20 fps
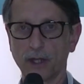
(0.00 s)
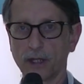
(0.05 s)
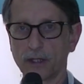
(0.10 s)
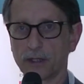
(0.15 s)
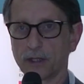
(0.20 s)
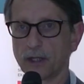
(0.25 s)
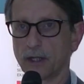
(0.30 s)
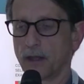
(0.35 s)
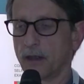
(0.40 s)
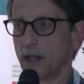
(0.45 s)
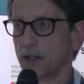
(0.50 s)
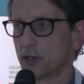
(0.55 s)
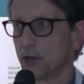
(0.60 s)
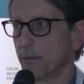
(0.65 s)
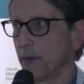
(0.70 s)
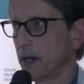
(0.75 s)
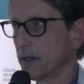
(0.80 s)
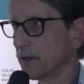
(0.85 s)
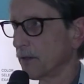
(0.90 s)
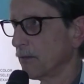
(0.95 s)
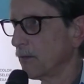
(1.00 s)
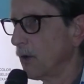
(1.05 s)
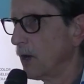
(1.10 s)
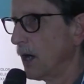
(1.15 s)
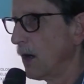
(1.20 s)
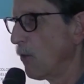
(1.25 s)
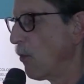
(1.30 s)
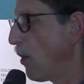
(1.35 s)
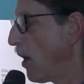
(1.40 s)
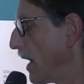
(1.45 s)
that, uh, that you might uh,
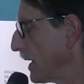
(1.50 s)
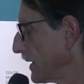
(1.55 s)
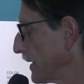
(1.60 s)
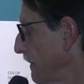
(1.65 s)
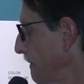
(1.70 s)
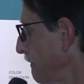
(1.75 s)
want.